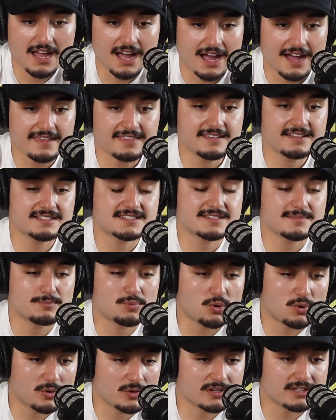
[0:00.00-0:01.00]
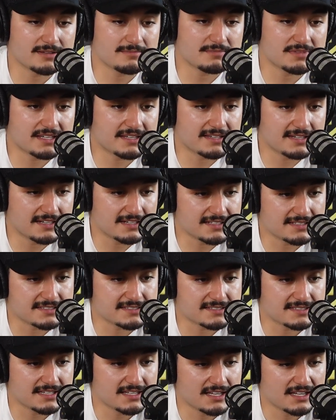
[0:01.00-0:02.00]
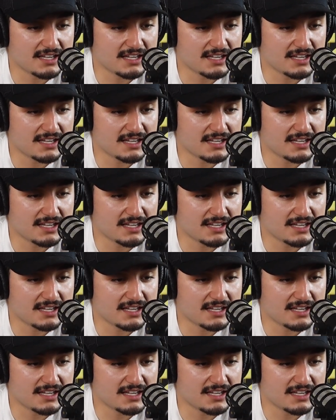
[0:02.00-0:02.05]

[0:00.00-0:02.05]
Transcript: I think it's important because